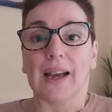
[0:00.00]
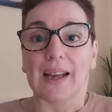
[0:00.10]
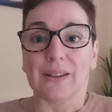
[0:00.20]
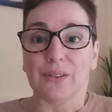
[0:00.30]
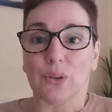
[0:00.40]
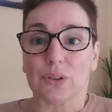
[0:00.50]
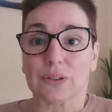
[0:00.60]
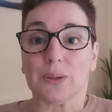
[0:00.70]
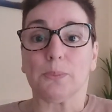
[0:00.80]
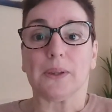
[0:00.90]
And
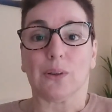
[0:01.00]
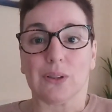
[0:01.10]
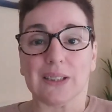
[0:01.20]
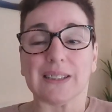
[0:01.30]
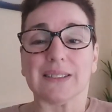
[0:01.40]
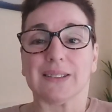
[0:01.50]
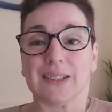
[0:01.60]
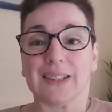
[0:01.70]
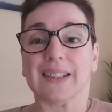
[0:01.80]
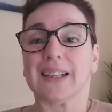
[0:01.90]
look, to be honest,
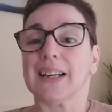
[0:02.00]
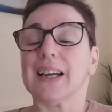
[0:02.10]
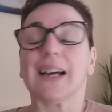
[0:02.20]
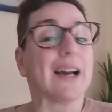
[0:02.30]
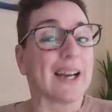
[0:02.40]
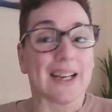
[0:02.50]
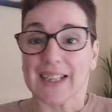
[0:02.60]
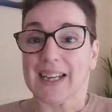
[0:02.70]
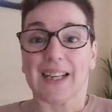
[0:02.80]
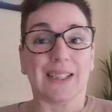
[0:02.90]

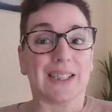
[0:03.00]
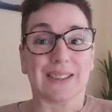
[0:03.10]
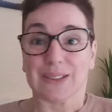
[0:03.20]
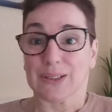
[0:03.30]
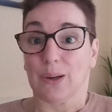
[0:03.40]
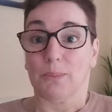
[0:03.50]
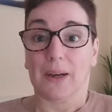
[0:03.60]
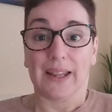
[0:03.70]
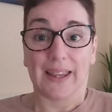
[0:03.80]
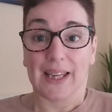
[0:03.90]
accounting is not
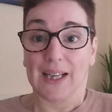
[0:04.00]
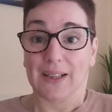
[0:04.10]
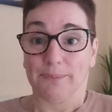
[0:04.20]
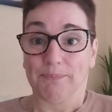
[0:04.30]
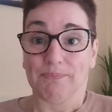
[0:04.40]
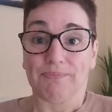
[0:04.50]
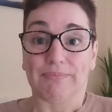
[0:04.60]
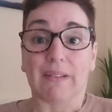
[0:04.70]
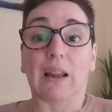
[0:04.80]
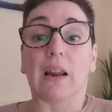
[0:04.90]
my thing.
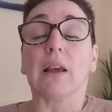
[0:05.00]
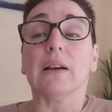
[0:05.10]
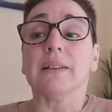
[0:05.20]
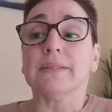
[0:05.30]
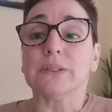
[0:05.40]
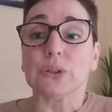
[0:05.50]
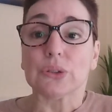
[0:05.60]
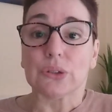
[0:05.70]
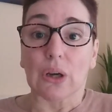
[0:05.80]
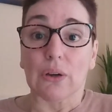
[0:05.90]

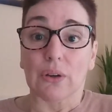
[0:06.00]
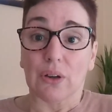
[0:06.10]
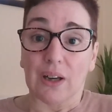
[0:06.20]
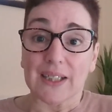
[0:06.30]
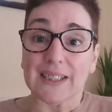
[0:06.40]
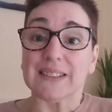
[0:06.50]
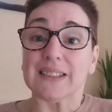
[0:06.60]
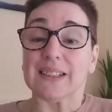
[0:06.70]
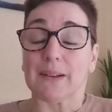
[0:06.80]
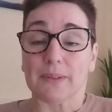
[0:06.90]
So I
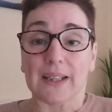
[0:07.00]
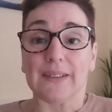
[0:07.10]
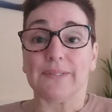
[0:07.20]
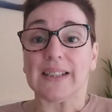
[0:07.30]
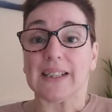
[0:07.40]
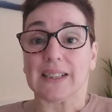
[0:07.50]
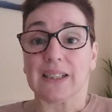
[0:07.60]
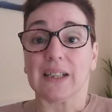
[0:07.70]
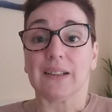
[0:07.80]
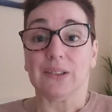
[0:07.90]
ended up leaving
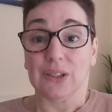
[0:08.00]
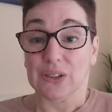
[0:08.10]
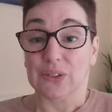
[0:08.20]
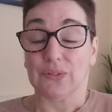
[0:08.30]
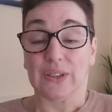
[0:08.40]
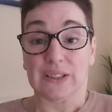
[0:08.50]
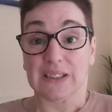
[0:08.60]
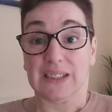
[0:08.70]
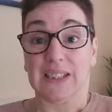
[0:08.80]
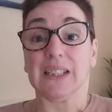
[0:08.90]

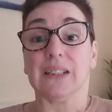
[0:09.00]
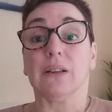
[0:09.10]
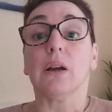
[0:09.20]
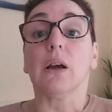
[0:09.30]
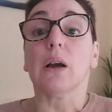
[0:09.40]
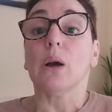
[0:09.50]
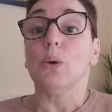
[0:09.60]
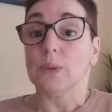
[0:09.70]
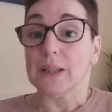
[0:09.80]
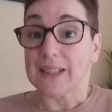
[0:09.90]
university
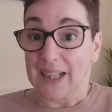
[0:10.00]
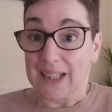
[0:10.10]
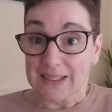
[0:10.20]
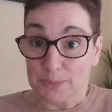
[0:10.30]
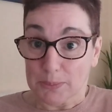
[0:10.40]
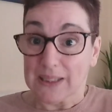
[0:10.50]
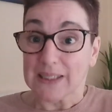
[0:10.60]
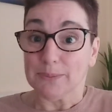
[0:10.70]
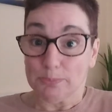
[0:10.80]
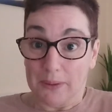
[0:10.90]
with a
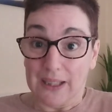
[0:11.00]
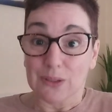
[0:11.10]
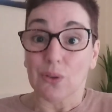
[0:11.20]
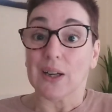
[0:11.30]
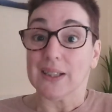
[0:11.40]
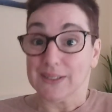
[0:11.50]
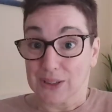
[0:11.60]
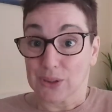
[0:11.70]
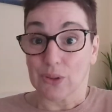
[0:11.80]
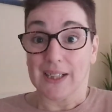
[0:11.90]
husband, but not a
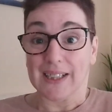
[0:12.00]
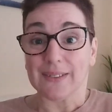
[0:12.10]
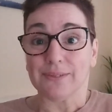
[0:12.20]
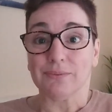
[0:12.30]
degree.